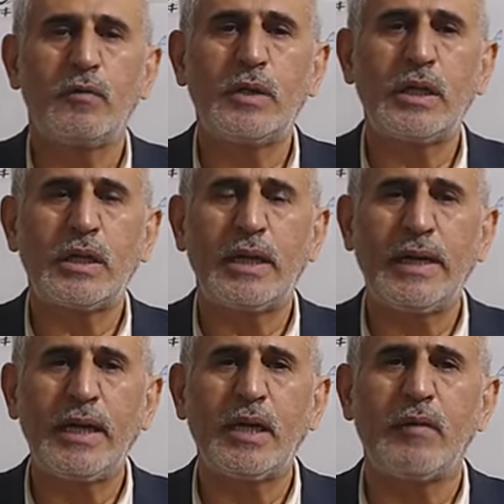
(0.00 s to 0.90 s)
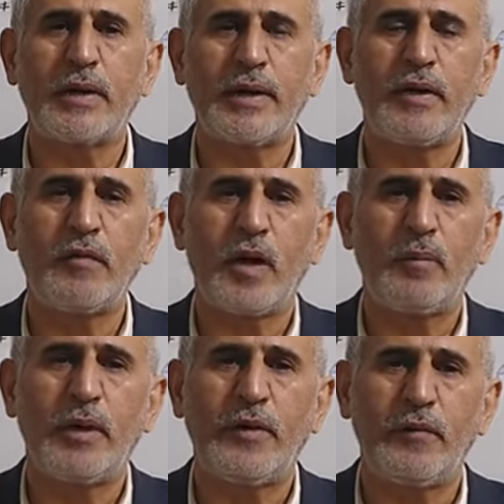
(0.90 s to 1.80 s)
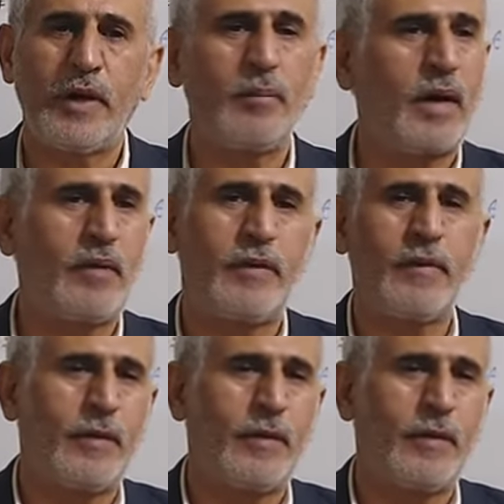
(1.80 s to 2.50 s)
we clean our environment one by